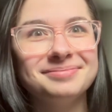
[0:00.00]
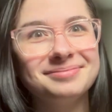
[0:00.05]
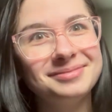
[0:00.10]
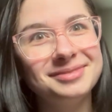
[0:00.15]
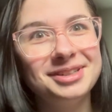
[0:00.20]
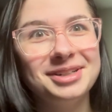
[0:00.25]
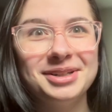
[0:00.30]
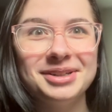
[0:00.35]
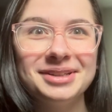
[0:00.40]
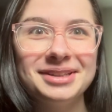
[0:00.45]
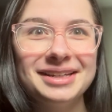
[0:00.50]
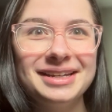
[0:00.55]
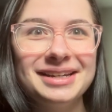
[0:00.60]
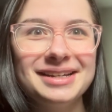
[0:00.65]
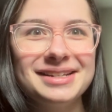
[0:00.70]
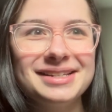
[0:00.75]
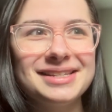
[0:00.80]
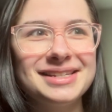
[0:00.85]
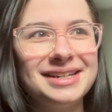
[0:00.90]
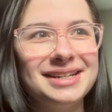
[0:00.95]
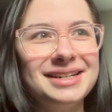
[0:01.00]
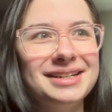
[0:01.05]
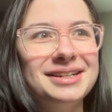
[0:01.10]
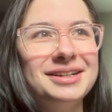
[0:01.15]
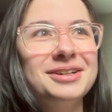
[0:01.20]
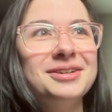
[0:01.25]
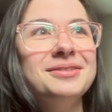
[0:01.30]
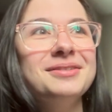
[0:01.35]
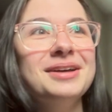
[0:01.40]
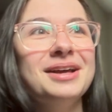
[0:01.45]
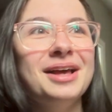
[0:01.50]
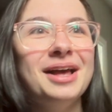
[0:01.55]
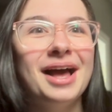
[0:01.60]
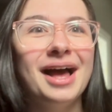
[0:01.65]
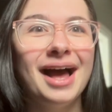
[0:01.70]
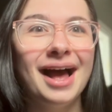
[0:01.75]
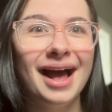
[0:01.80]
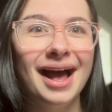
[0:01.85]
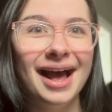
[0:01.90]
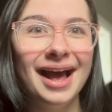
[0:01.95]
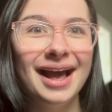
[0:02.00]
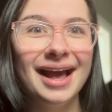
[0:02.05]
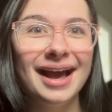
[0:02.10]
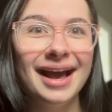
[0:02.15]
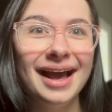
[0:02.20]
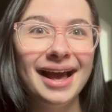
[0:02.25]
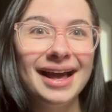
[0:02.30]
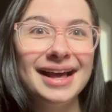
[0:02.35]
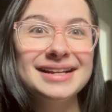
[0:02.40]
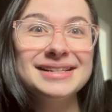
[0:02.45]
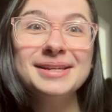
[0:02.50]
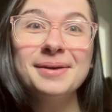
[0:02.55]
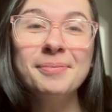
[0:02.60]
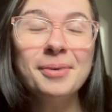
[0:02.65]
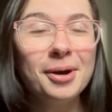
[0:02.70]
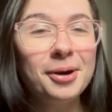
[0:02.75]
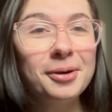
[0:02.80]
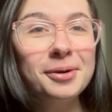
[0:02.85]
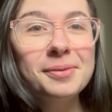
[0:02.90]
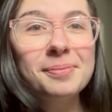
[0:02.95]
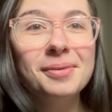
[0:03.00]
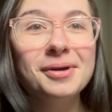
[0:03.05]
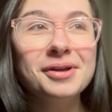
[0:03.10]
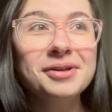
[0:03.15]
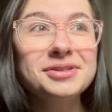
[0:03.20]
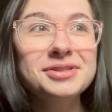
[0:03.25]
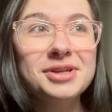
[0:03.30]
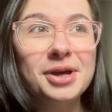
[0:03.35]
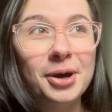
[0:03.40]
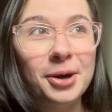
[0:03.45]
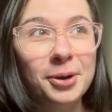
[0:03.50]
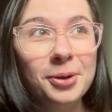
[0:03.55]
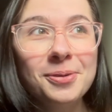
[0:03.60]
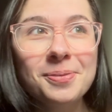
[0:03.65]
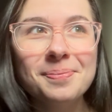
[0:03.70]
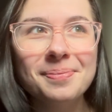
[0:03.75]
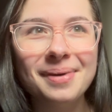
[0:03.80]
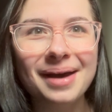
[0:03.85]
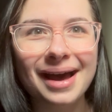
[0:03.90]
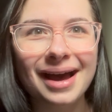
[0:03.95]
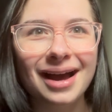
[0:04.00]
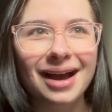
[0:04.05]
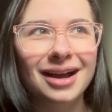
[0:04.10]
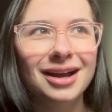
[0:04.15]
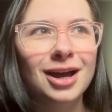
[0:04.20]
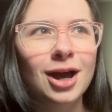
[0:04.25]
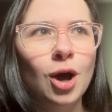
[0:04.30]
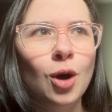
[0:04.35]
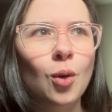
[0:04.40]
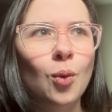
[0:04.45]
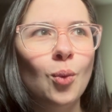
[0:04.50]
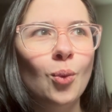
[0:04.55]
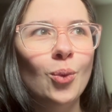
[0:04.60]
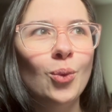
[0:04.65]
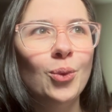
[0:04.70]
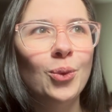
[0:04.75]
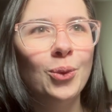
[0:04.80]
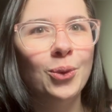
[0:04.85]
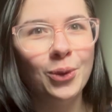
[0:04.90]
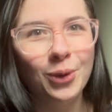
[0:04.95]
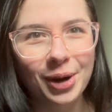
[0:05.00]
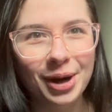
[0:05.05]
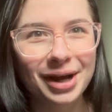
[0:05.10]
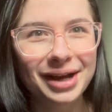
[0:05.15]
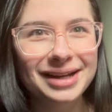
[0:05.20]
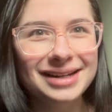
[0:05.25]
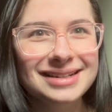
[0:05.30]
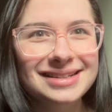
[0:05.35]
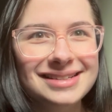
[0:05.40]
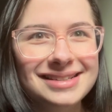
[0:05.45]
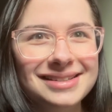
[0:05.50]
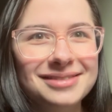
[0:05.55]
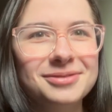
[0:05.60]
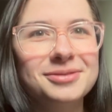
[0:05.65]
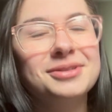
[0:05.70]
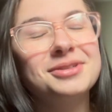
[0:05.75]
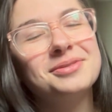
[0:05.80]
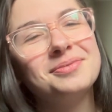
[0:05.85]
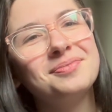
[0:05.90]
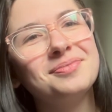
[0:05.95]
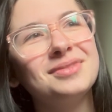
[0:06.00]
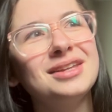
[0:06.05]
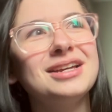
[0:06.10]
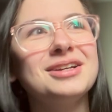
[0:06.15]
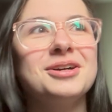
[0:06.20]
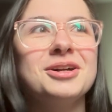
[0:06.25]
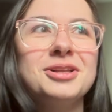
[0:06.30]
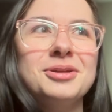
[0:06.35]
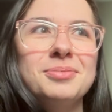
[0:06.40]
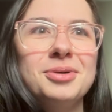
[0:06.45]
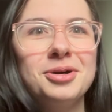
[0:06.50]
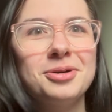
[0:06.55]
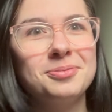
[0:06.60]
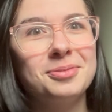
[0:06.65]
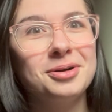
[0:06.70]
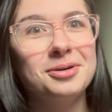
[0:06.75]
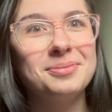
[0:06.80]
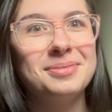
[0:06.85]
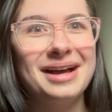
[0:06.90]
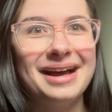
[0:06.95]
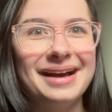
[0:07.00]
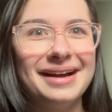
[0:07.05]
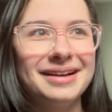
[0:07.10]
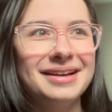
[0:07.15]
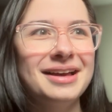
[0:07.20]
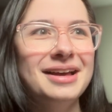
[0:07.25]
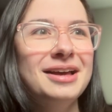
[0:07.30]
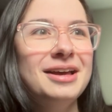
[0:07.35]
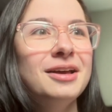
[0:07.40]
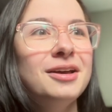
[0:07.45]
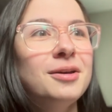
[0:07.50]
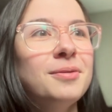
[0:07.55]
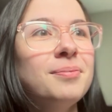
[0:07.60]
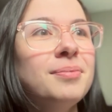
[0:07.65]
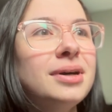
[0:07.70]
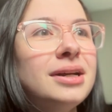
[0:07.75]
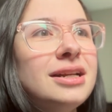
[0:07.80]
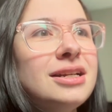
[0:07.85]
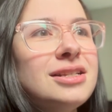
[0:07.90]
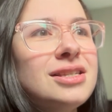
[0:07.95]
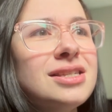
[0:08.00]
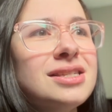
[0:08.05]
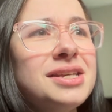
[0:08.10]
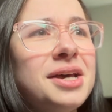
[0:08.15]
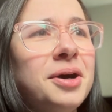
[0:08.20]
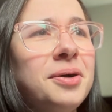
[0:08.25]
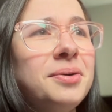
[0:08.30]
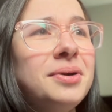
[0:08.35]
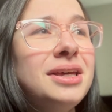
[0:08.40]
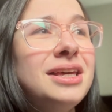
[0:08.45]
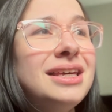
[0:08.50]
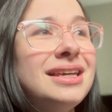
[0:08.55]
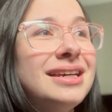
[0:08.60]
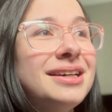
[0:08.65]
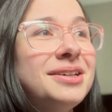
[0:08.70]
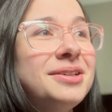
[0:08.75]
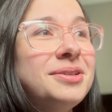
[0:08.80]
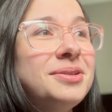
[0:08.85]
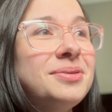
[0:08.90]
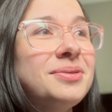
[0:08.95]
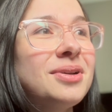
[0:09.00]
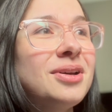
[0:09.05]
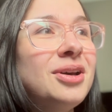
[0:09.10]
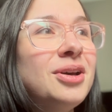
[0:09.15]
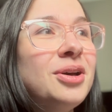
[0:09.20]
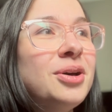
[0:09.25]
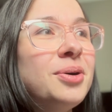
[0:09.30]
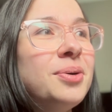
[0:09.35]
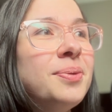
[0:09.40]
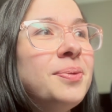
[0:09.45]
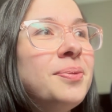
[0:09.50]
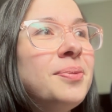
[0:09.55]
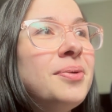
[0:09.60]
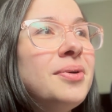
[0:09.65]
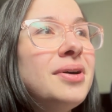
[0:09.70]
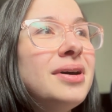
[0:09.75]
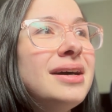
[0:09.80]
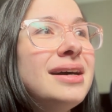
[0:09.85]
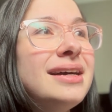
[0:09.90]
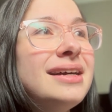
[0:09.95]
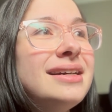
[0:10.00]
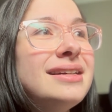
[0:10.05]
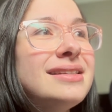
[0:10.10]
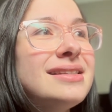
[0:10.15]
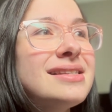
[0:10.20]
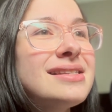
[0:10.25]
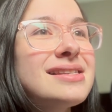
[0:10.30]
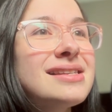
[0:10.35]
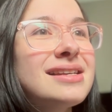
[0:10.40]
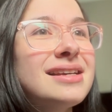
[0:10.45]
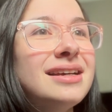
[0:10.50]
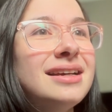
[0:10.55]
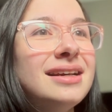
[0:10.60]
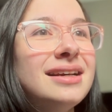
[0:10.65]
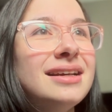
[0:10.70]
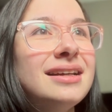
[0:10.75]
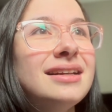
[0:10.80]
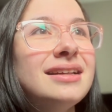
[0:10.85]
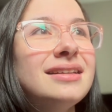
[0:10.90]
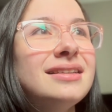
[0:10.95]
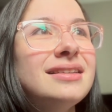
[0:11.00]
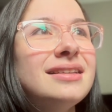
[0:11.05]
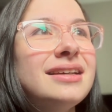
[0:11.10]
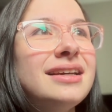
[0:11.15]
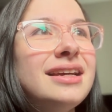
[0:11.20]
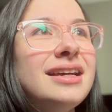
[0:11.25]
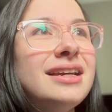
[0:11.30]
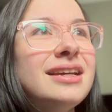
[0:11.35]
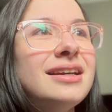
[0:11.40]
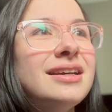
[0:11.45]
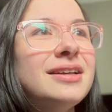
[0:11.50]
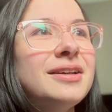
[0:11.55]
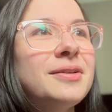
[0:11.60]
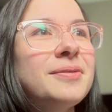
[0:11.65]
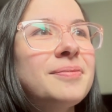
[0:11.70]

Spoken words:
girlies, you know. It's a Pokeball tote bag. What? Well, they call it Pokeball bag, but it's so cute. What? Like,